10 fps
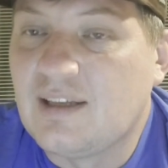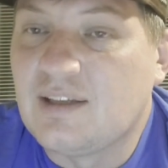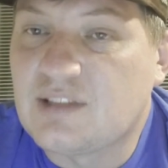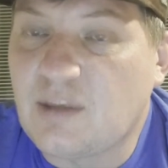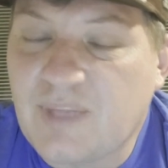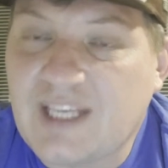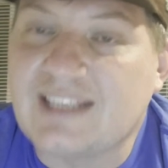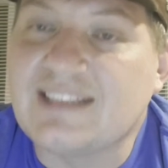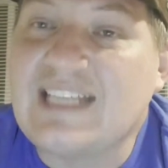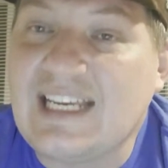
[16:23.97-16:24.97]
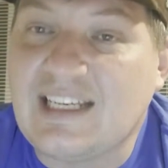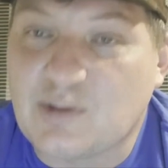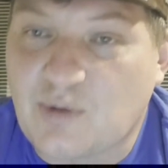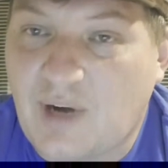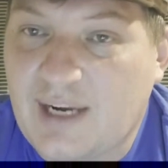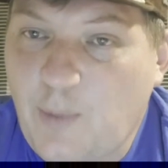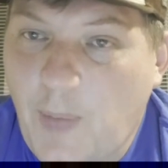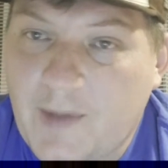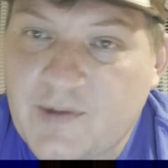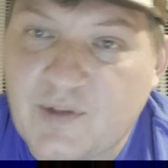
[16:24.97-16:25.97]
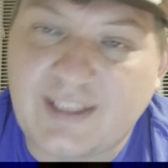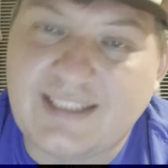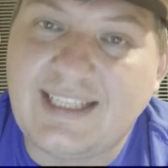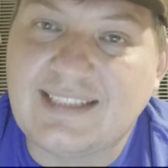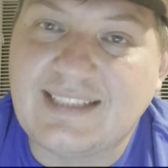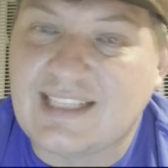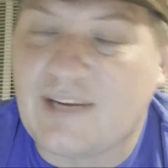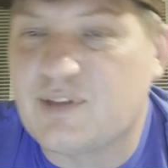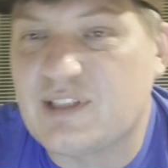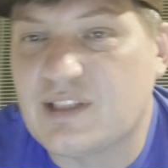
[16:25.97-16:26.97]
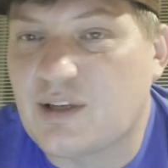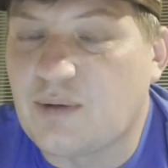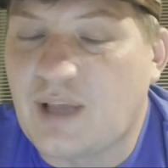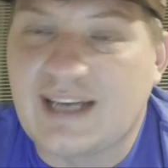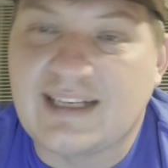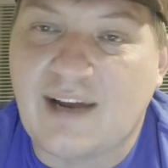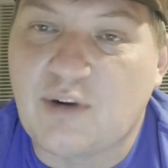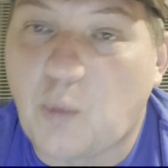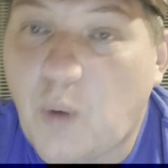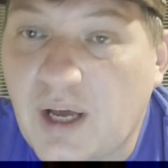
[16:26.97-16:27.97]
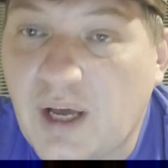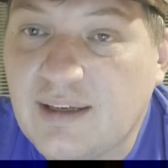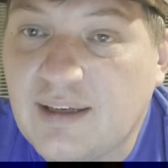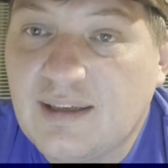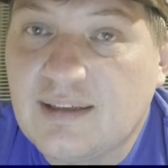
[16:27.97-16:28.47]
something they can tease, right? So they tease that San Francisco line down to 1.